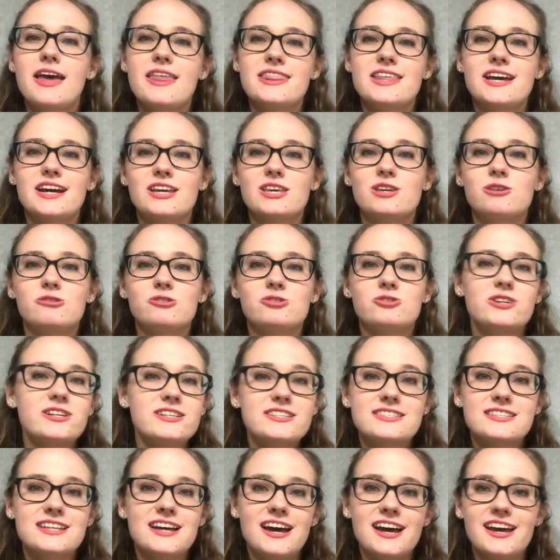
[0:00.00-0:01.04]
that you
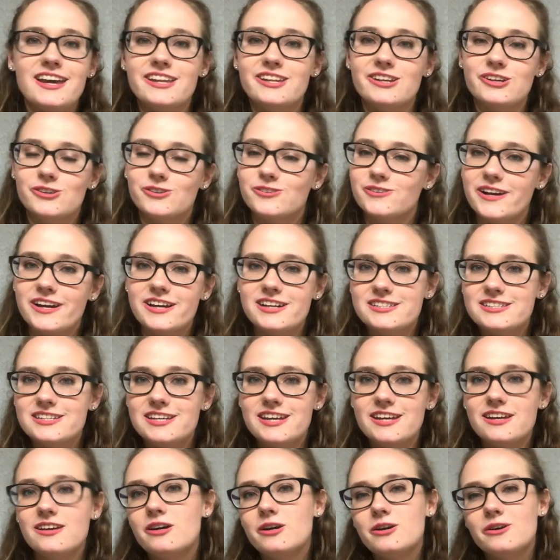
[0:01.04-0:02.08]
address that and correct
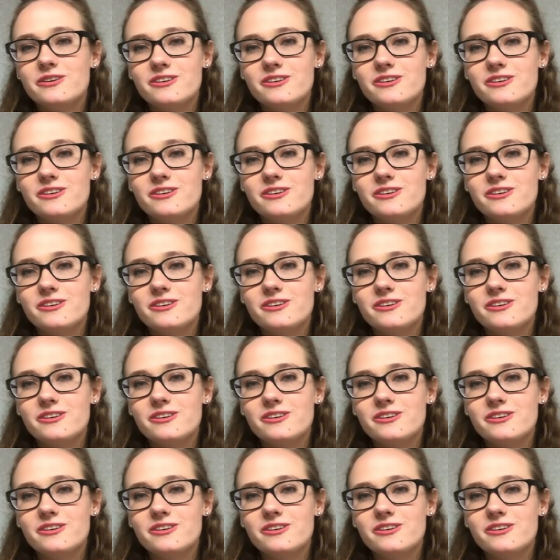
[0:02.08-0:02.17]
it,